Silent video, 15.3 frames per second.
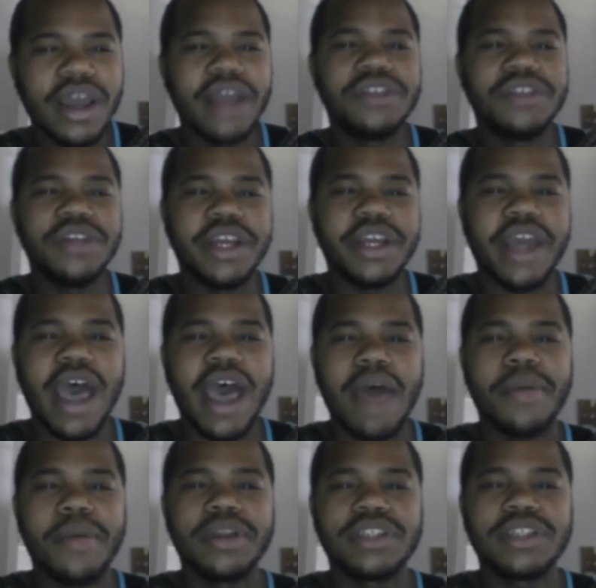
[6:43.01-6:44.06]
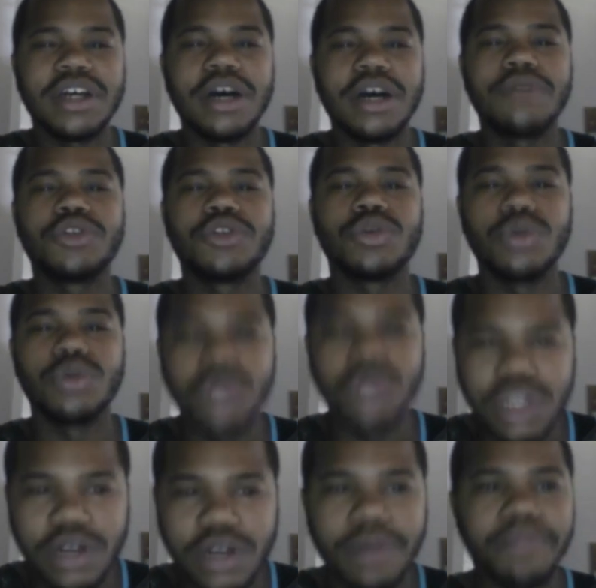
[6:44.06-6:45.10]
and to the inhabitants of
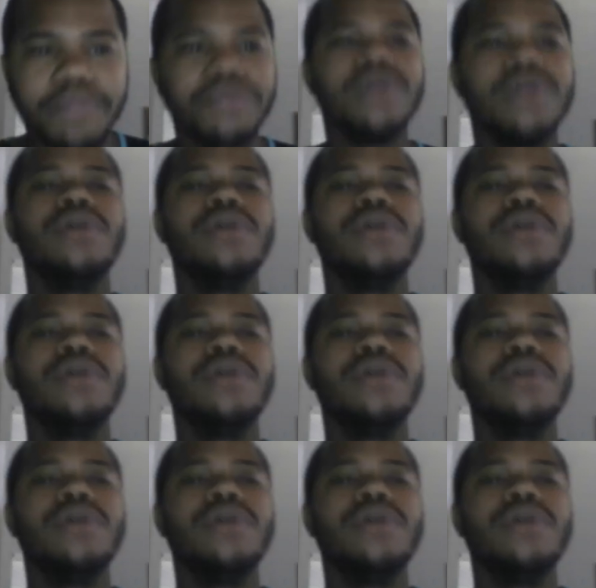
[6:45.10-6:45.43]
Jerusalem.